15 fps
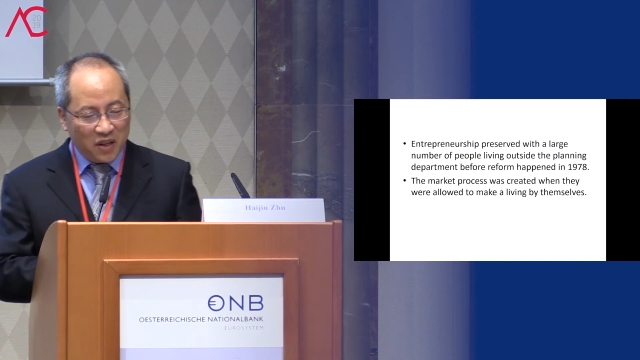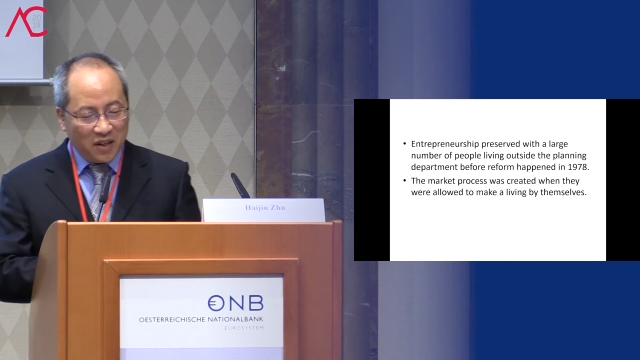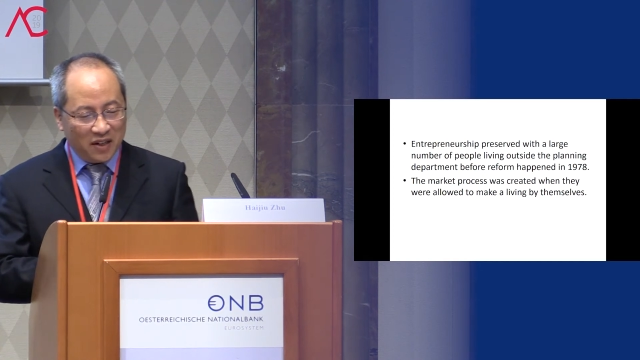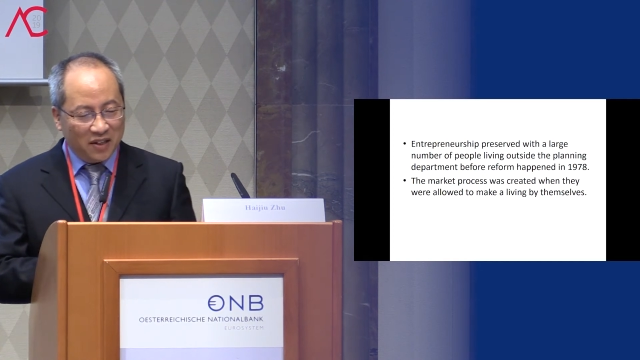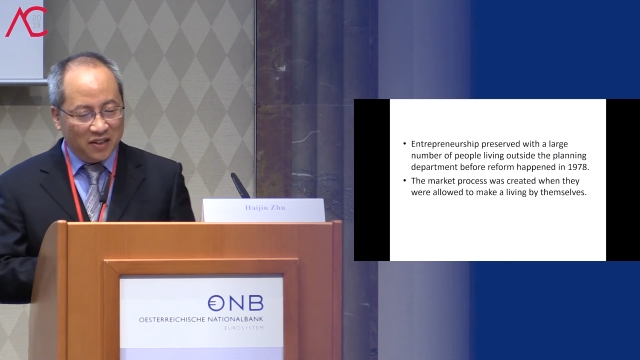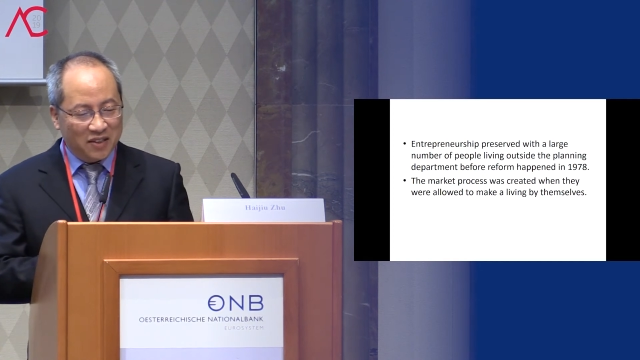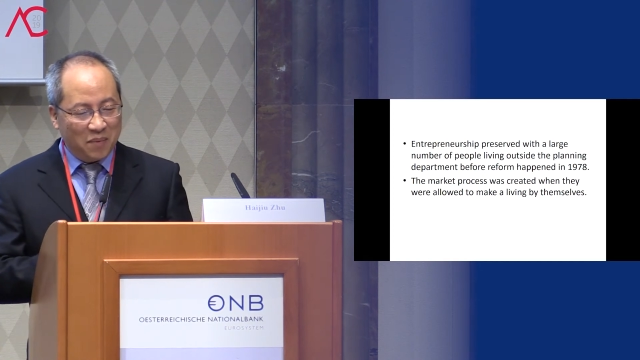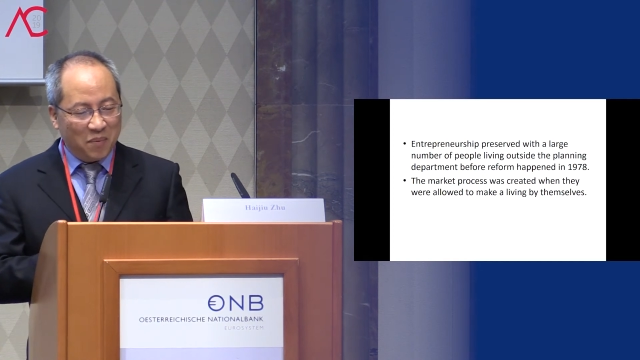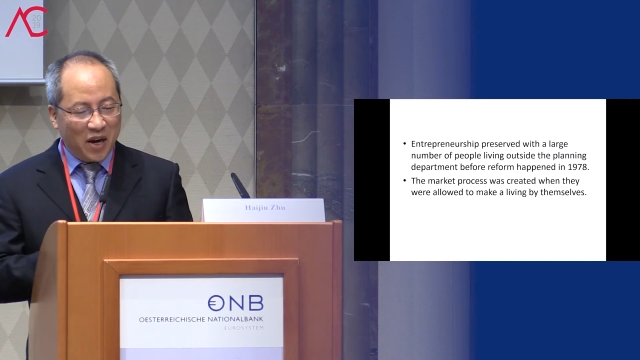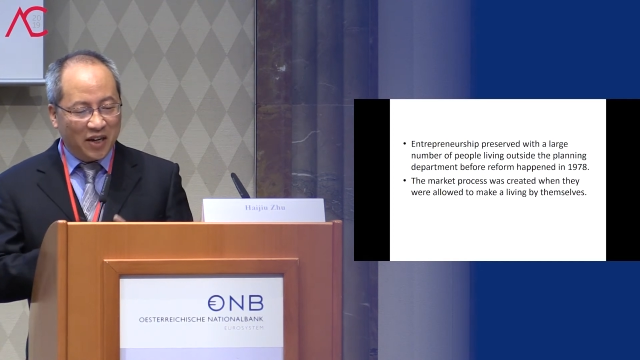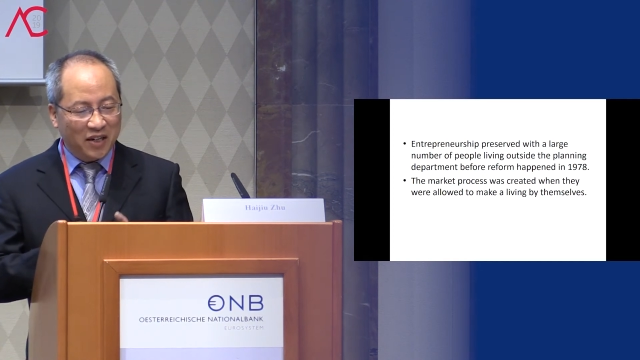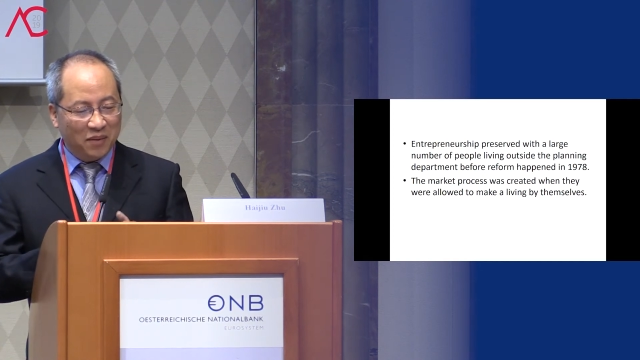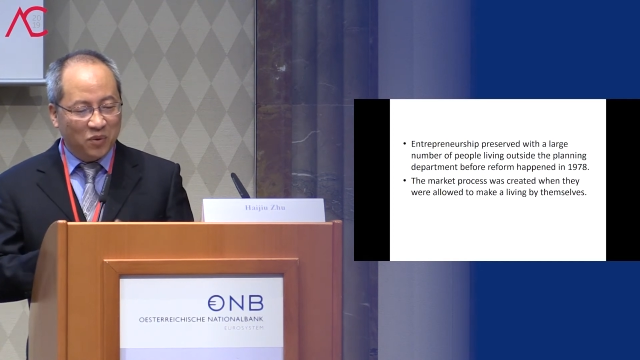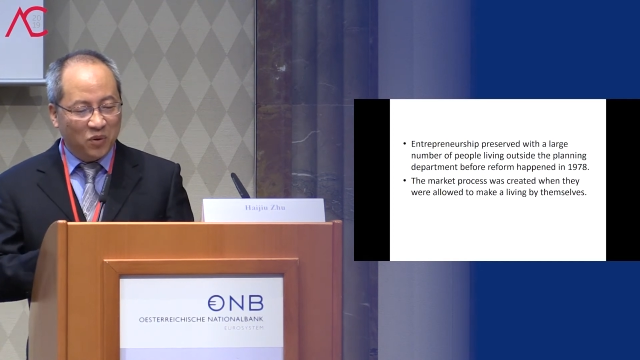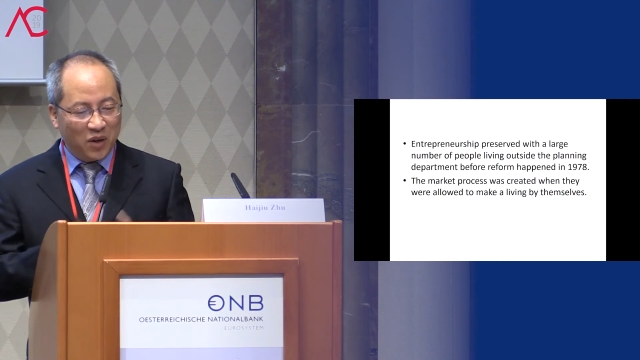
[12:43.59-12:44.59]
the
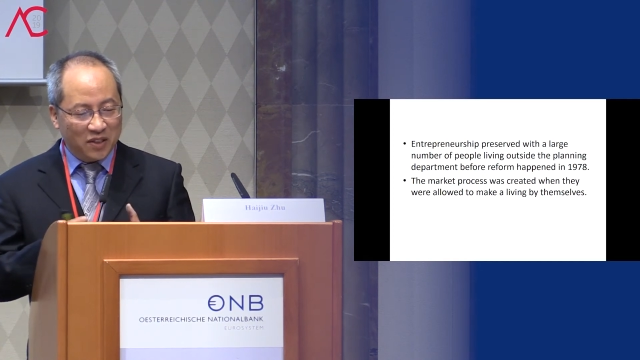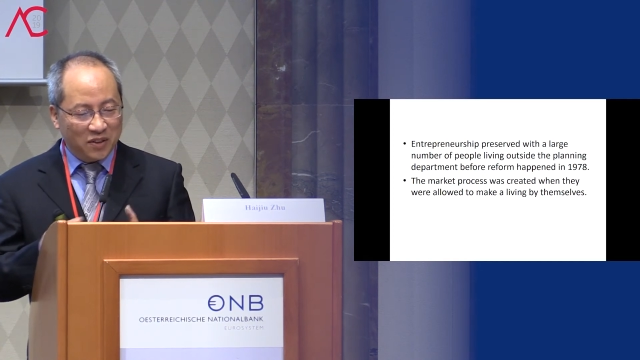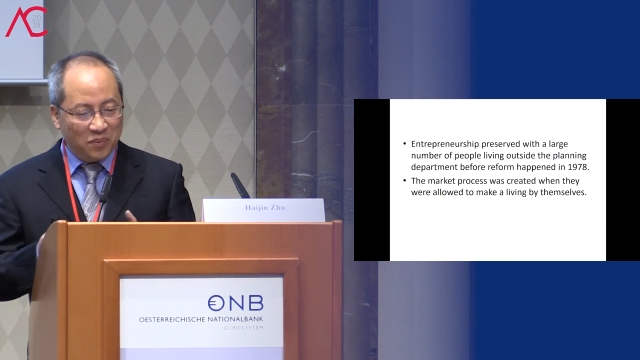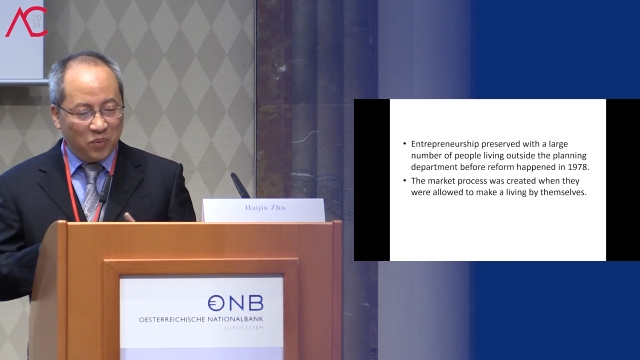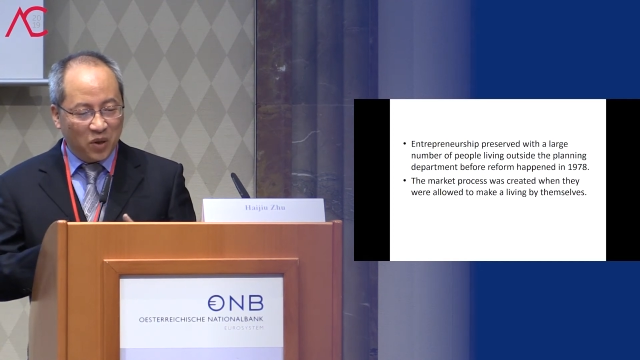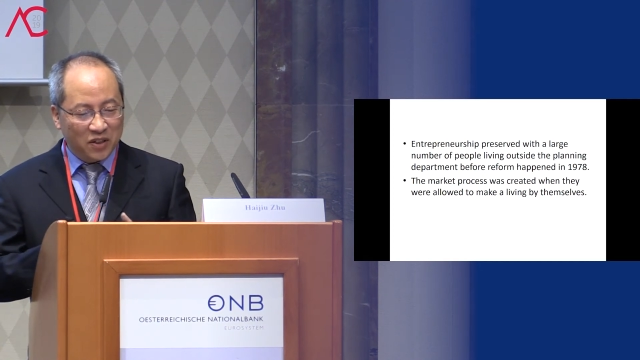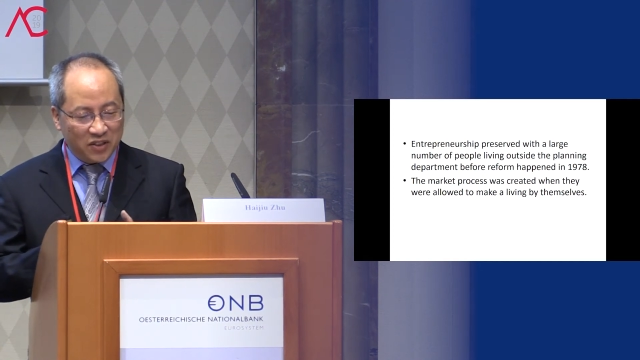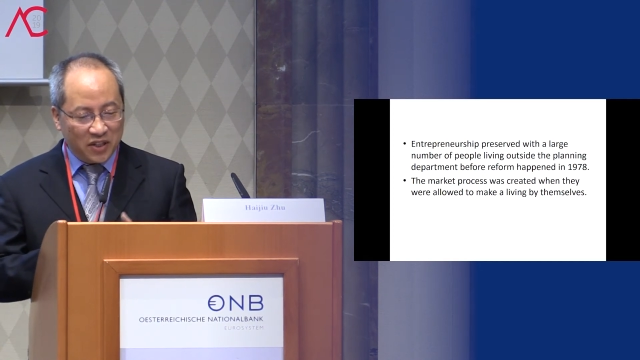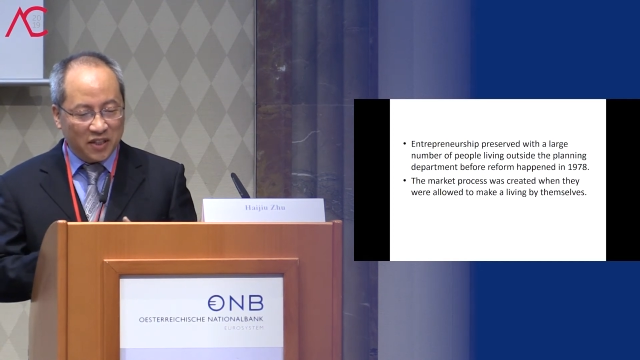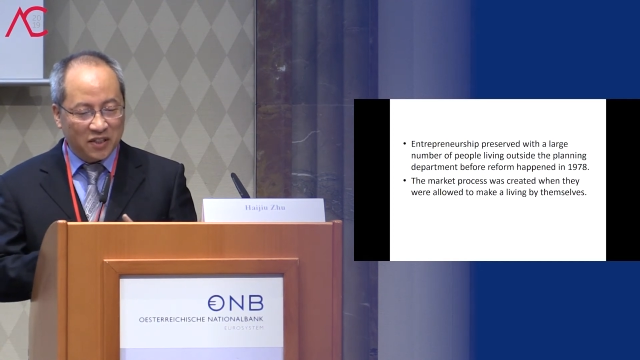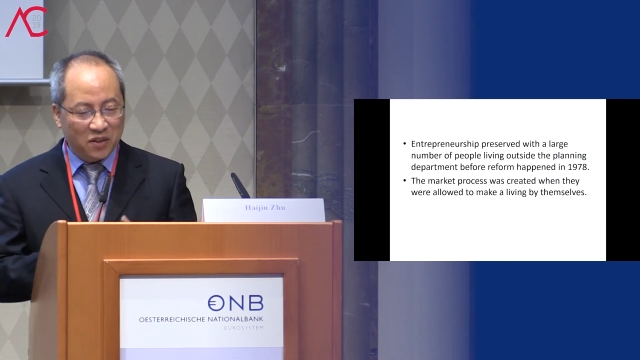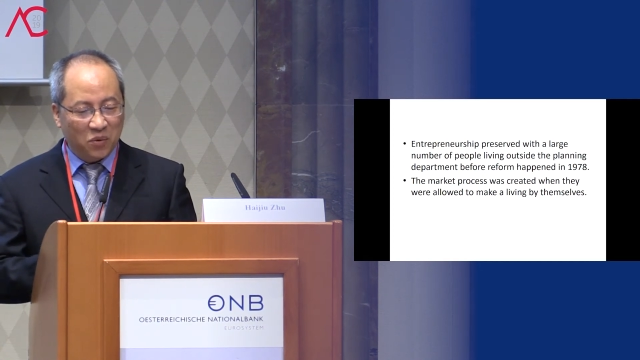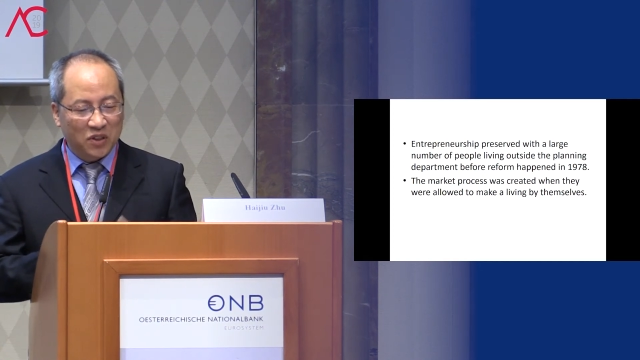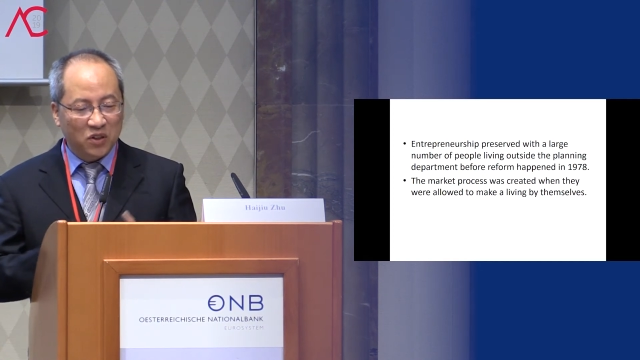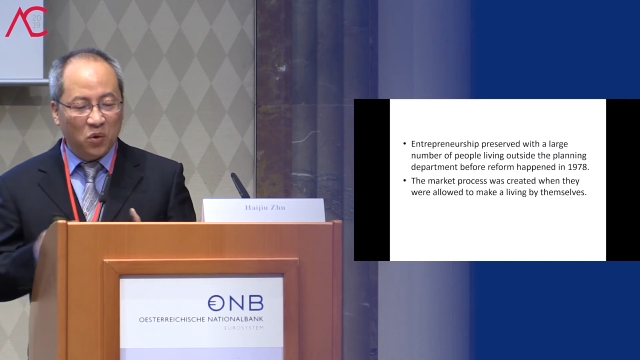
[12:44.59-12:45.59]
market policies
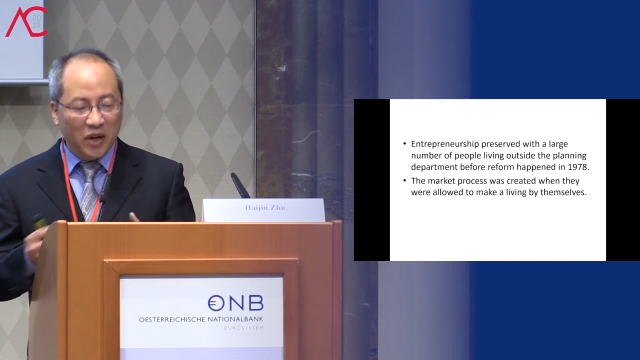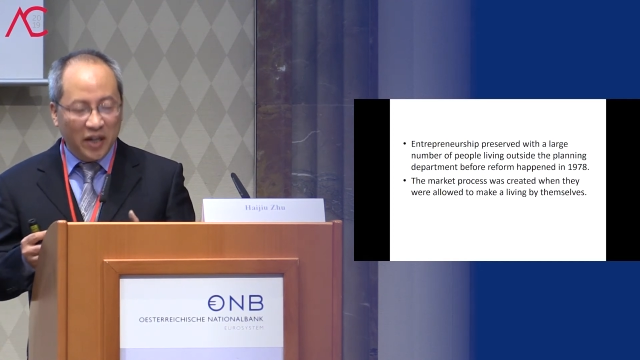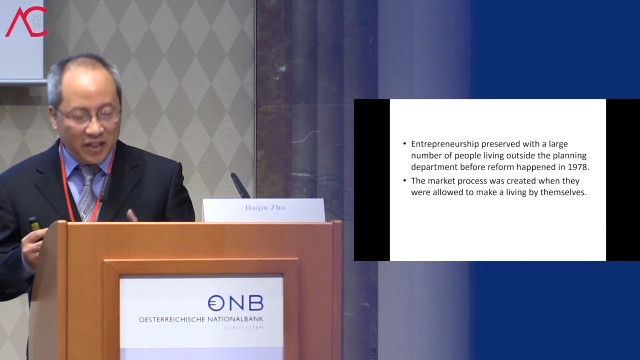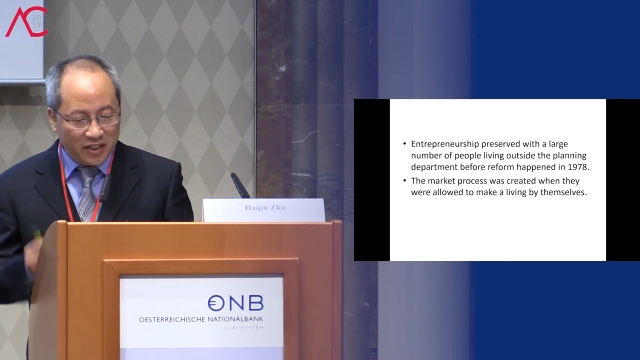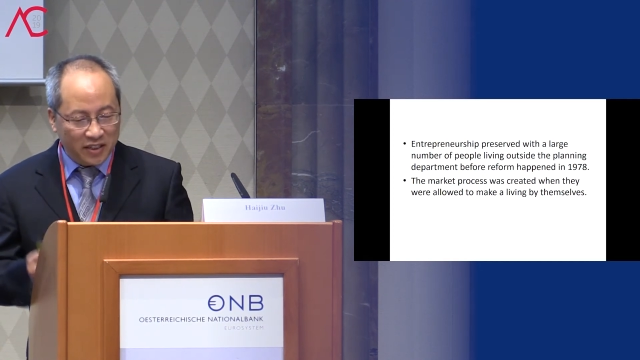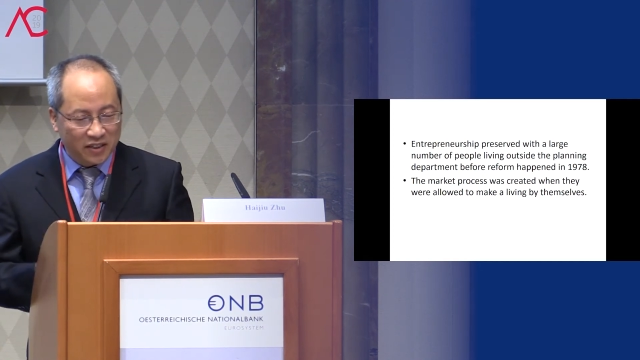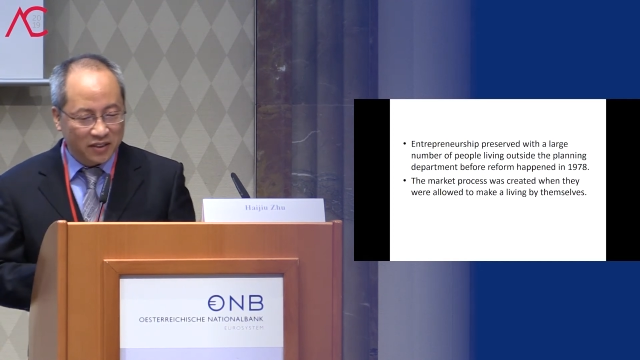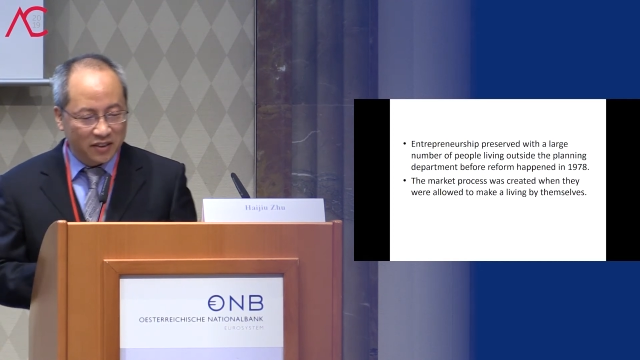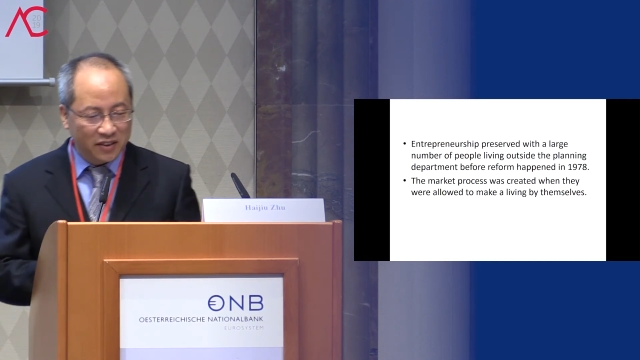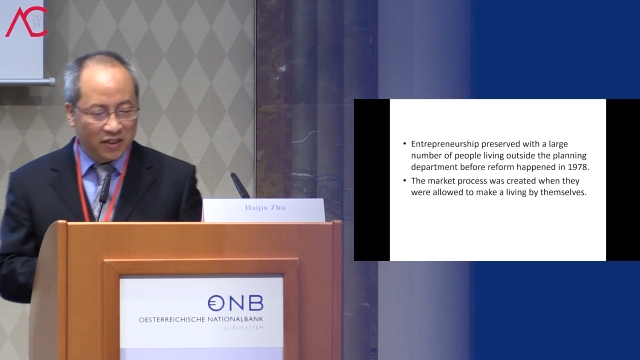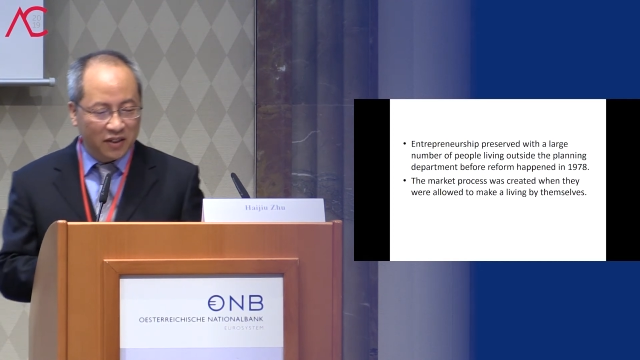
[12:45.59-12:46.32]
was created